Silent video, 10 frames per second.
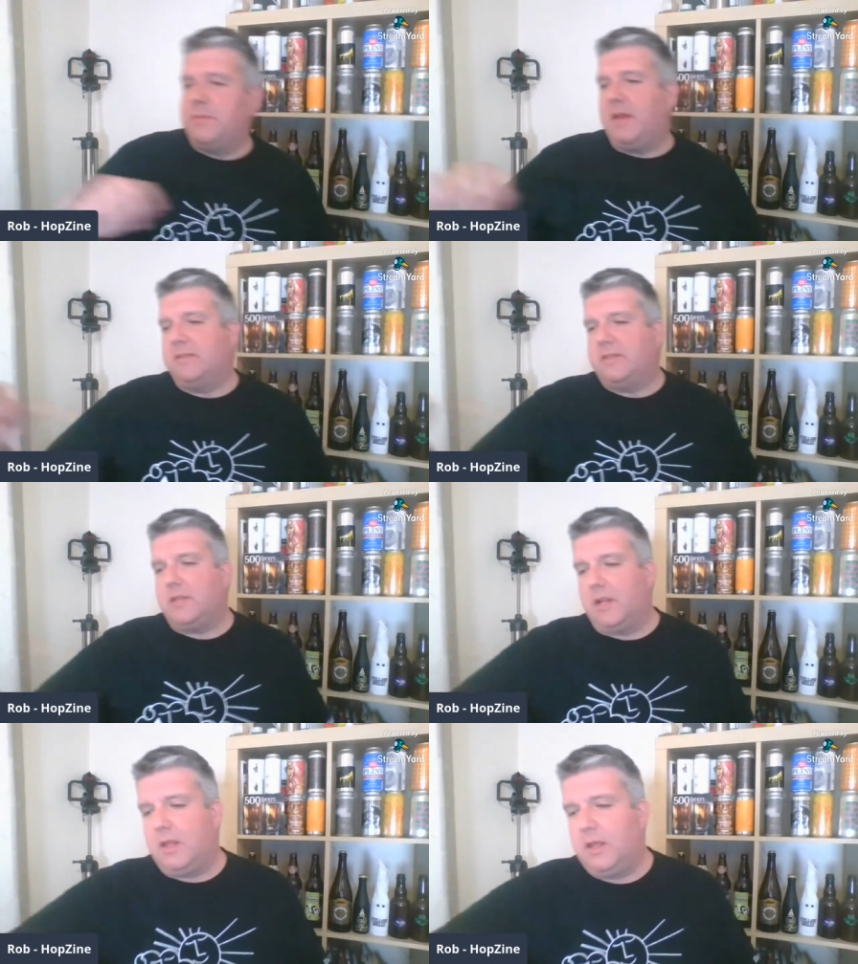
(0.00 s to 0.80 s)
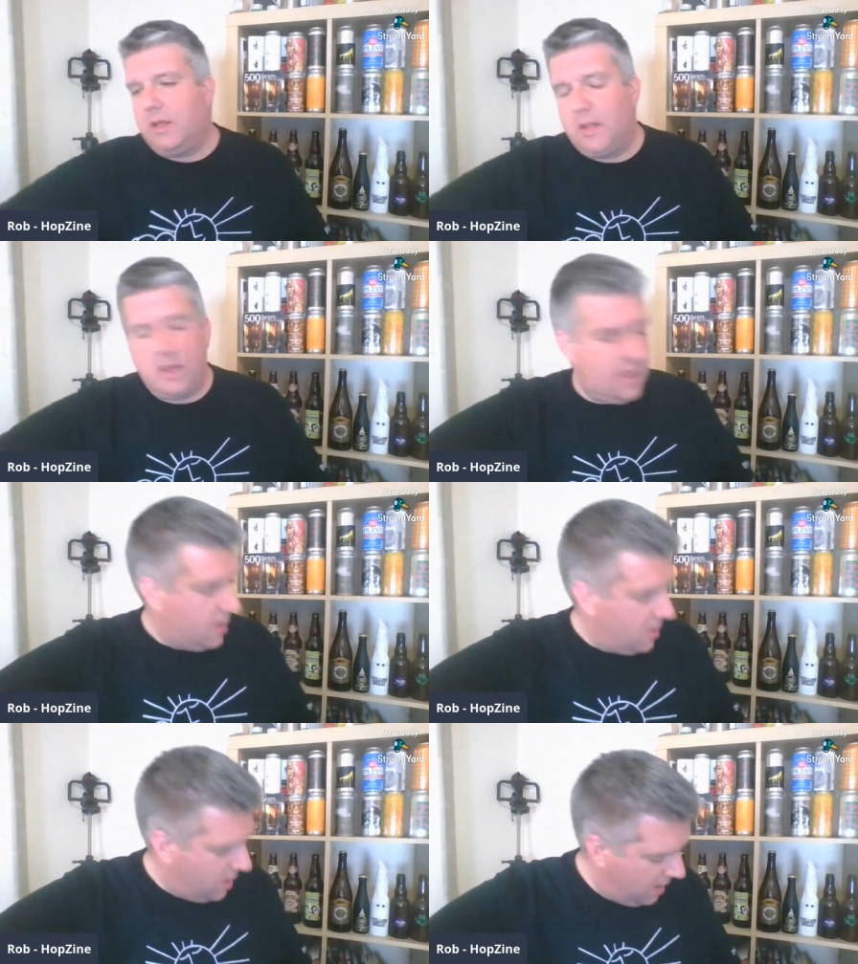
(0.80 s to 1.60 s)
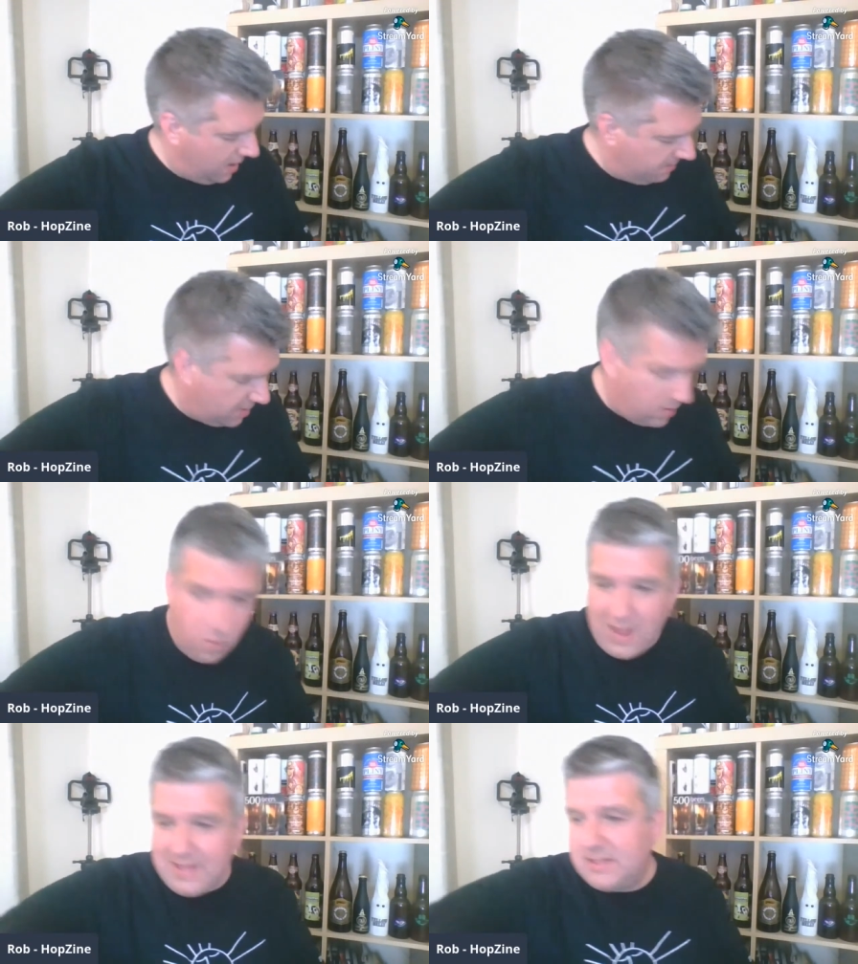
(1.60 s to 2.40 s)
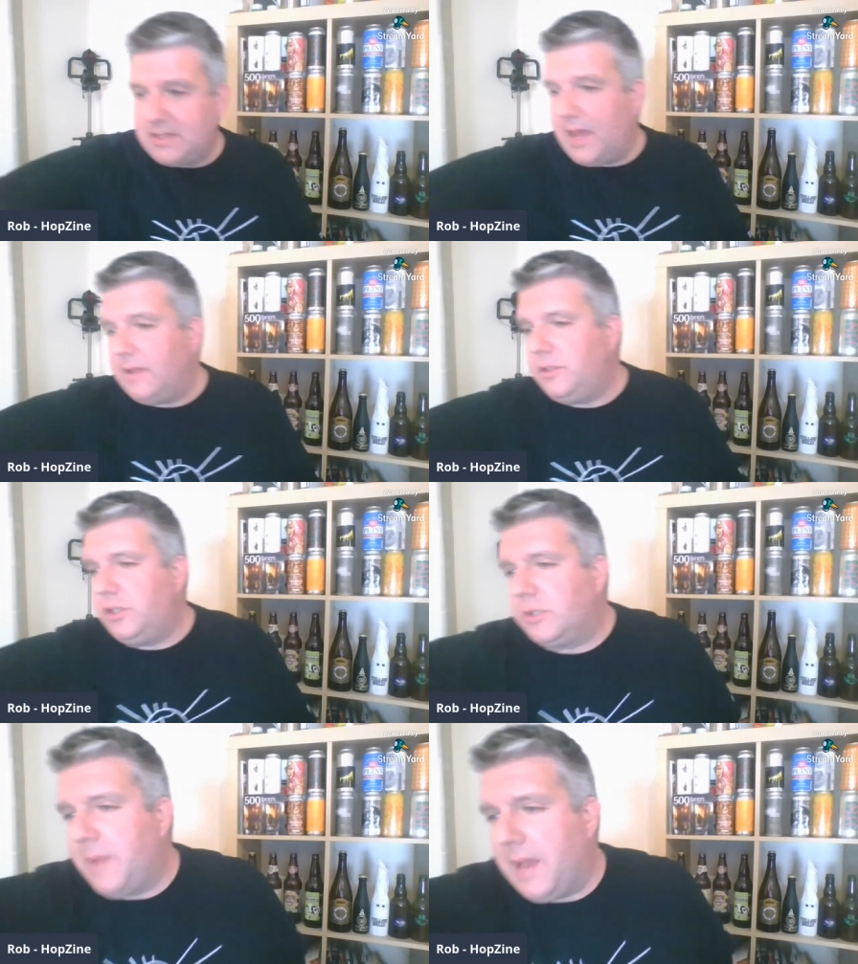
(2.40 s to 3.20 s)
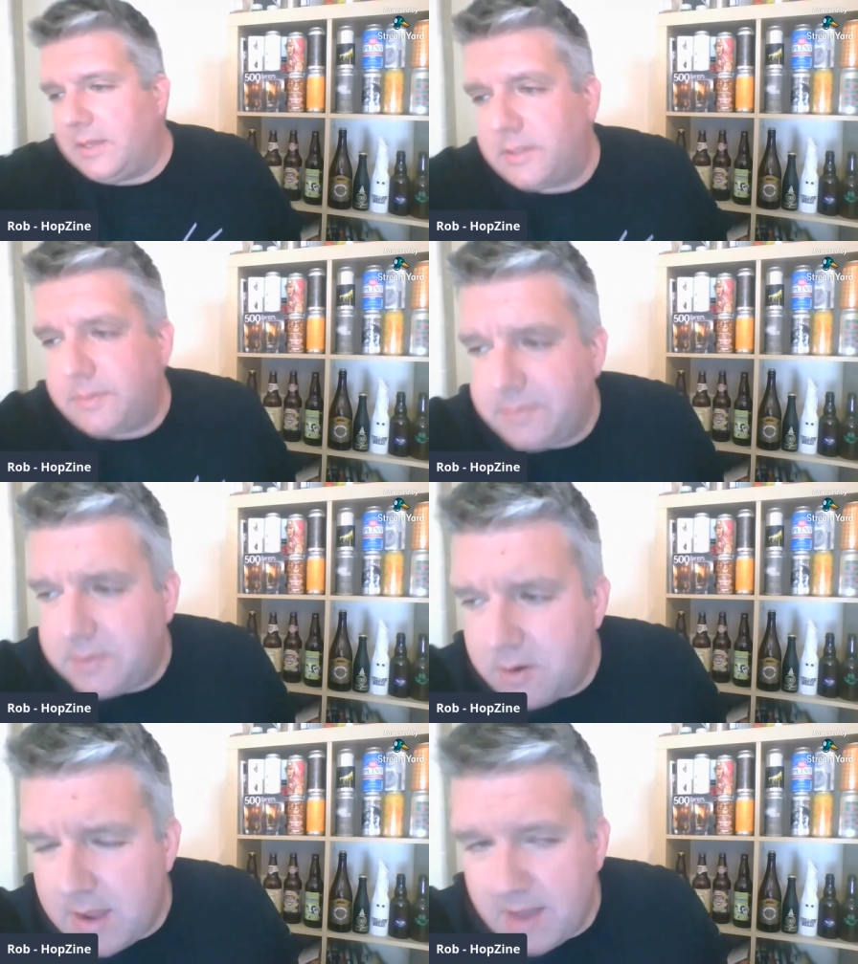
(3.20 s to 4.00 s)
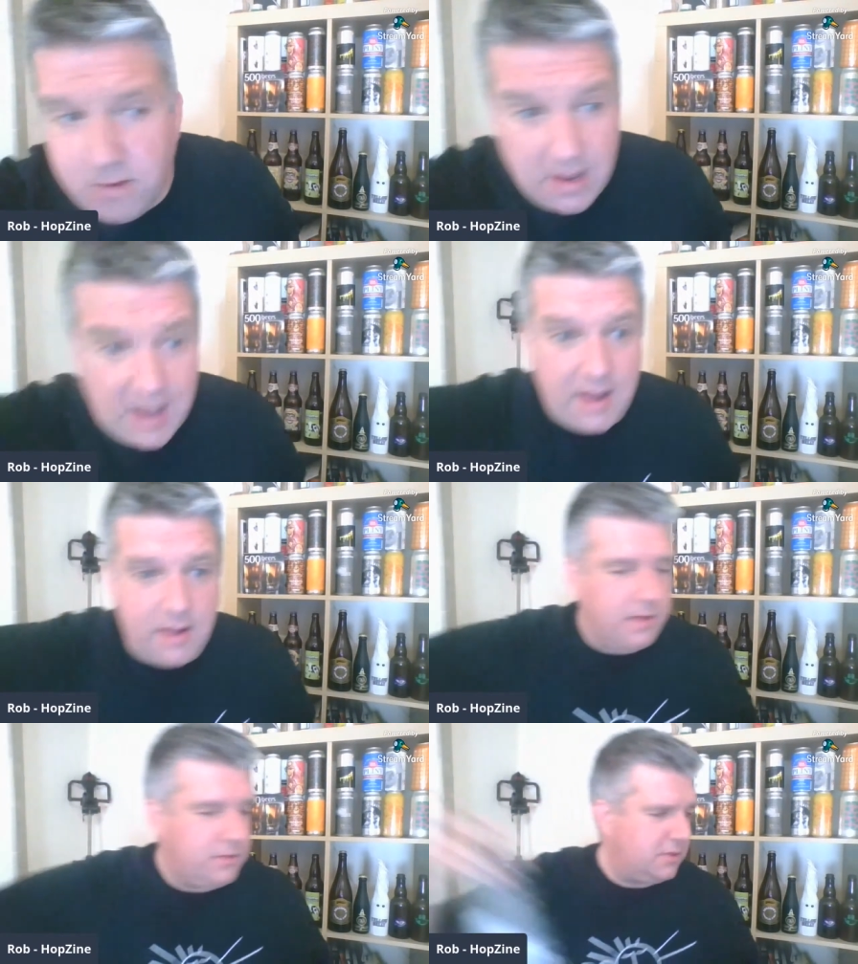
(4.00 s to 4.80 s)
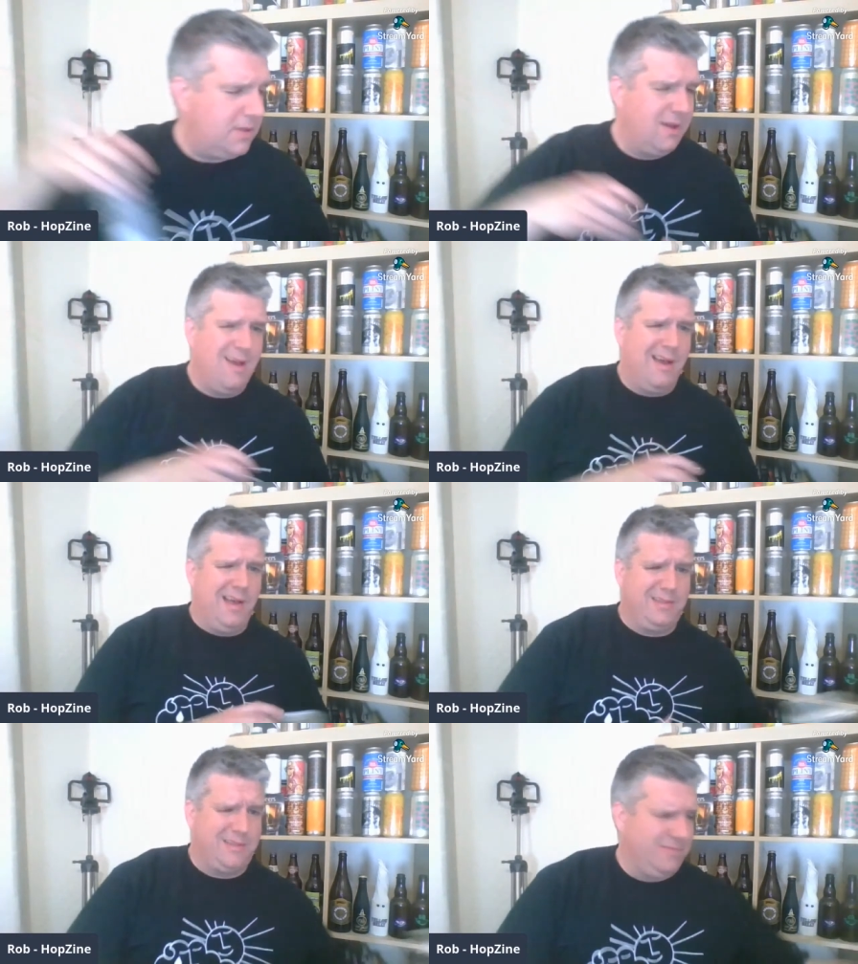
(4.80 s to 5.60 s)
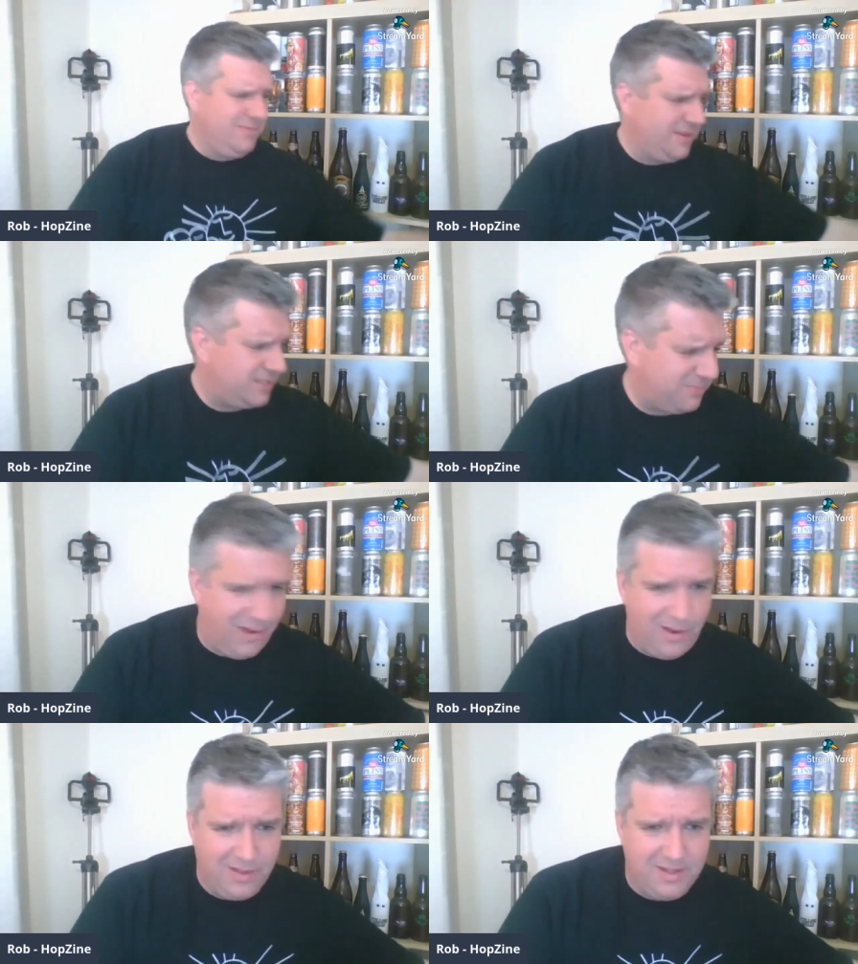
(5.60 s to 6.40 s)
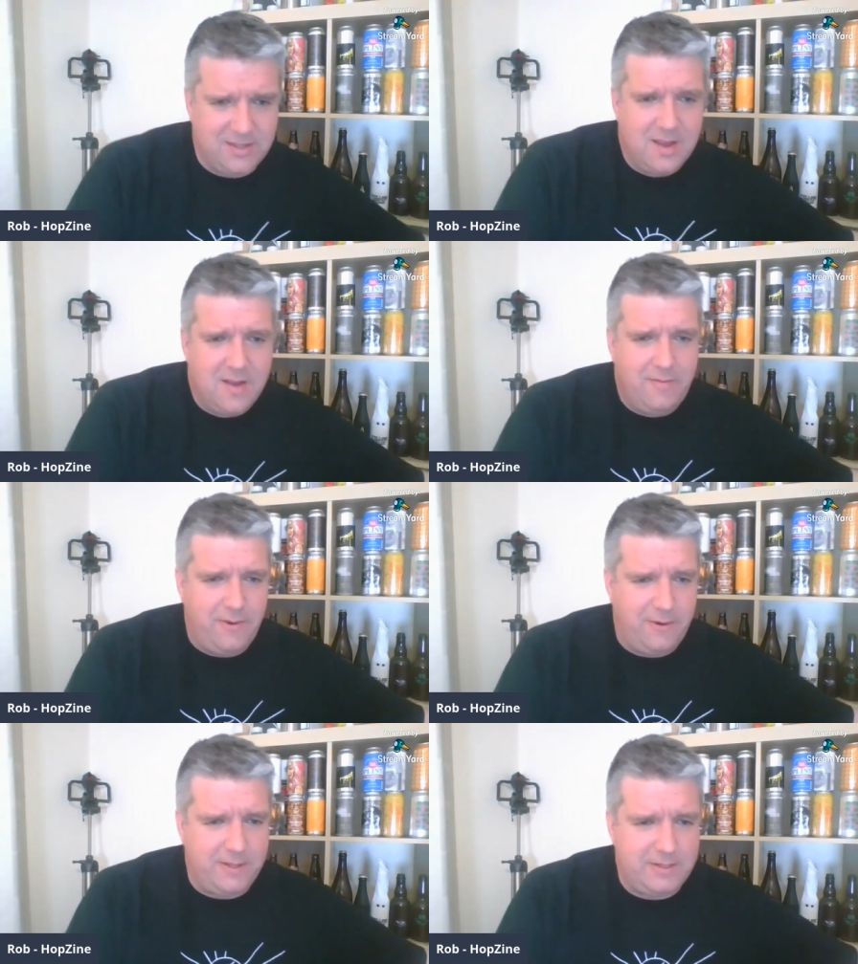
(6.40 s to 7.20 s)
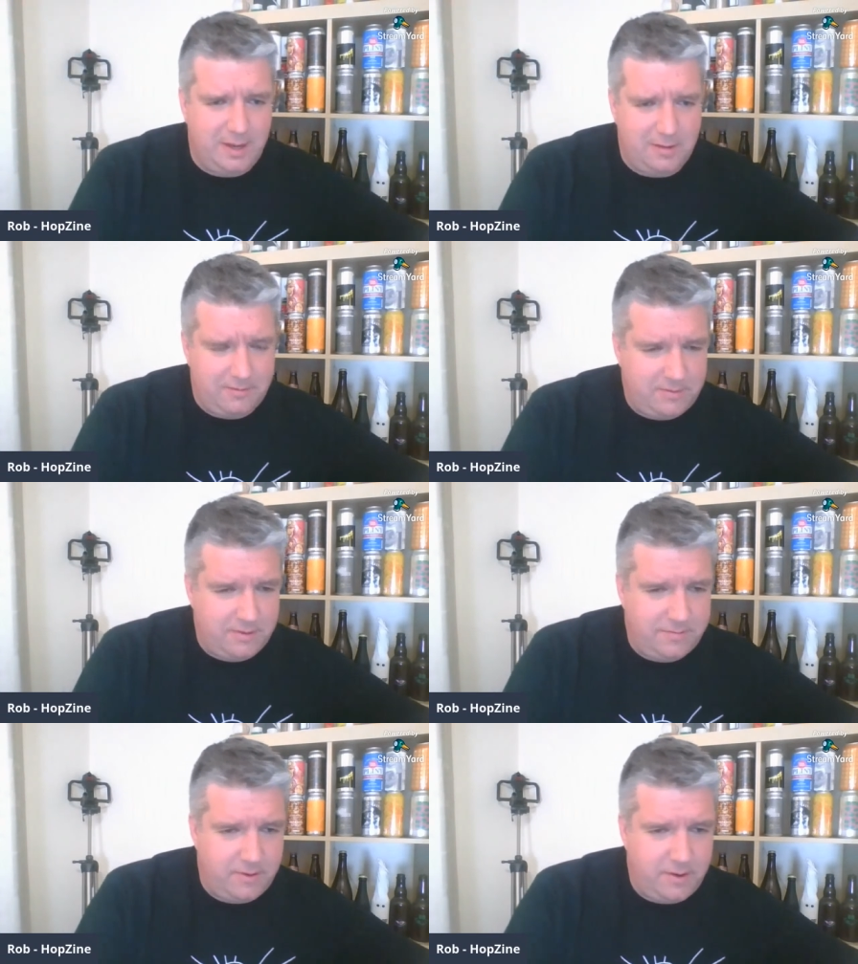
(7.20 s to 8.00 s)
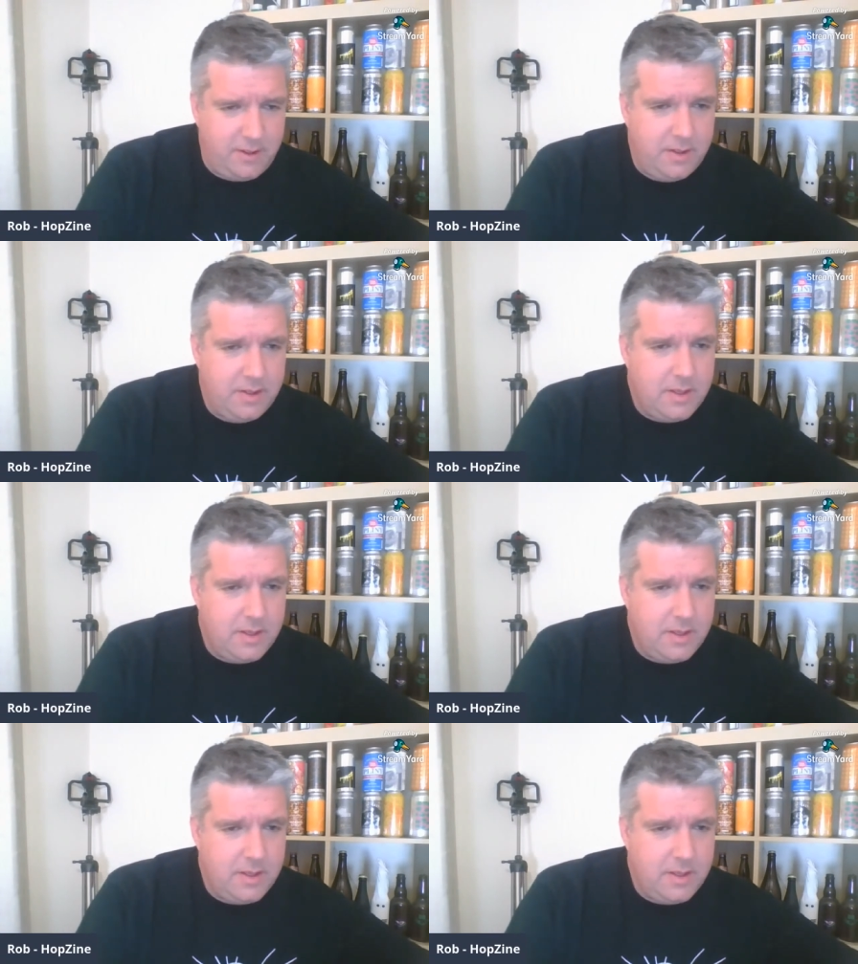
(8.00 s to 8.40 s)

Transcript: to me until Wednesday just passed. Sorry, I'm going to spoil this fucking cigarette for you.